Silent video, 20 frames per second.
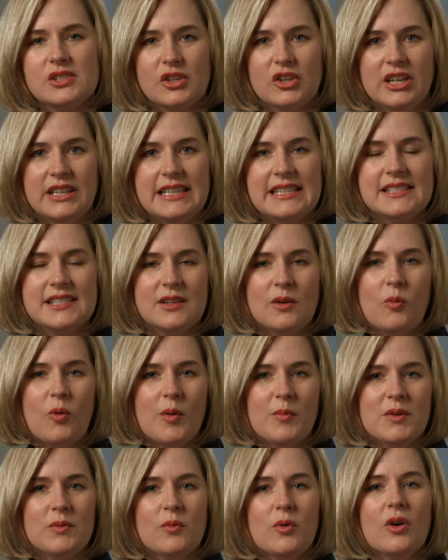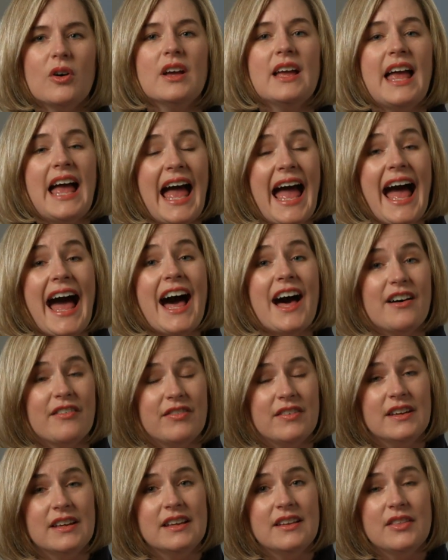screenings that a woman will have
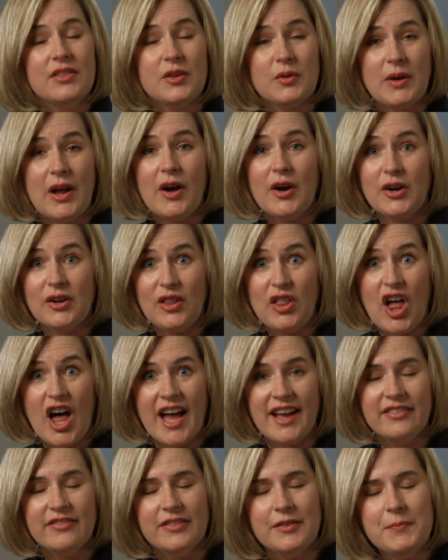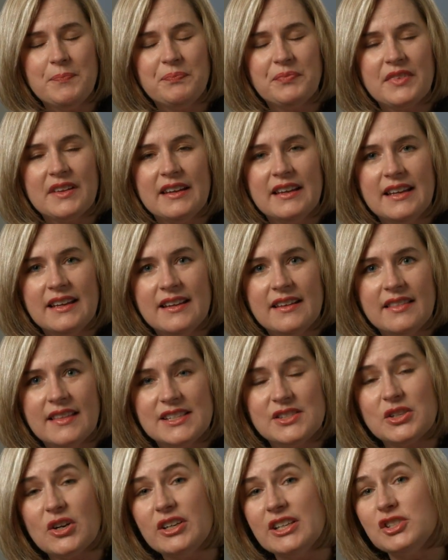throughout her life. They
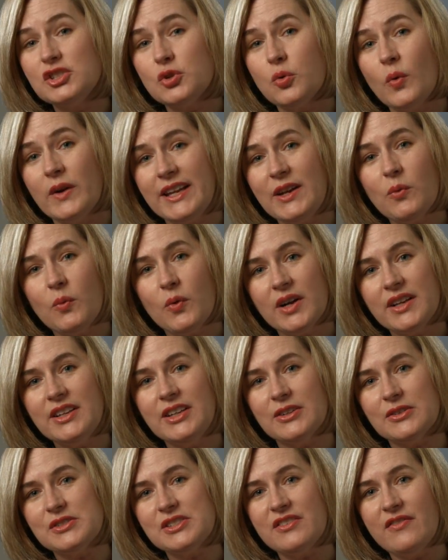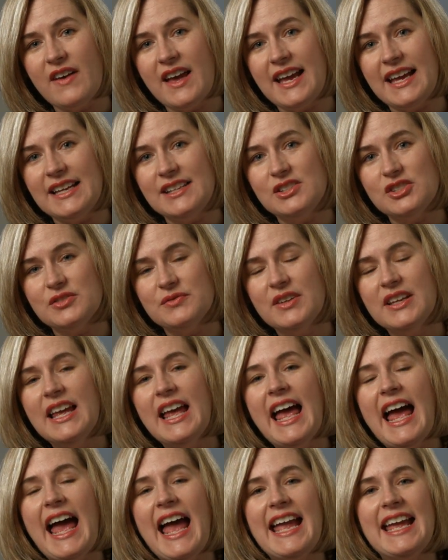start at 21 years of age,
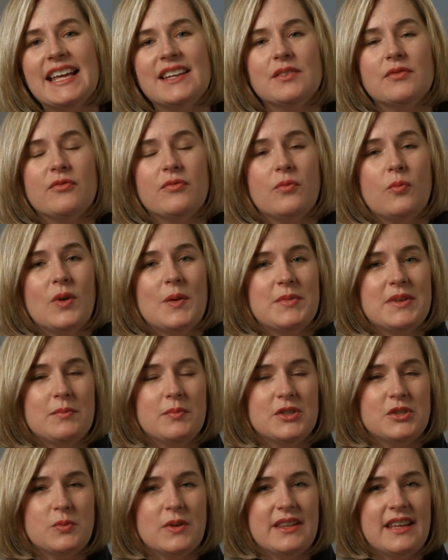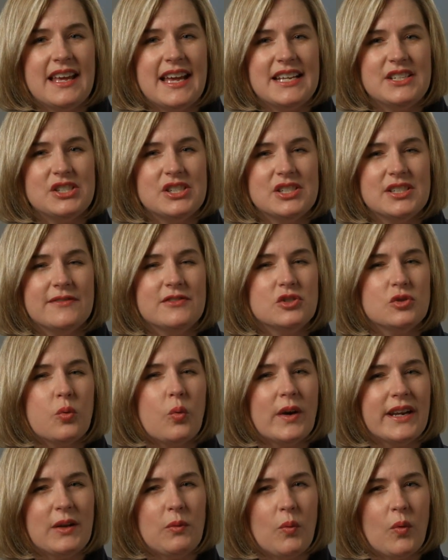and women between the ages of
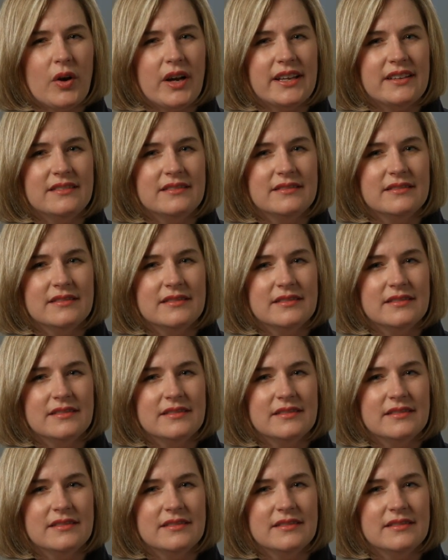21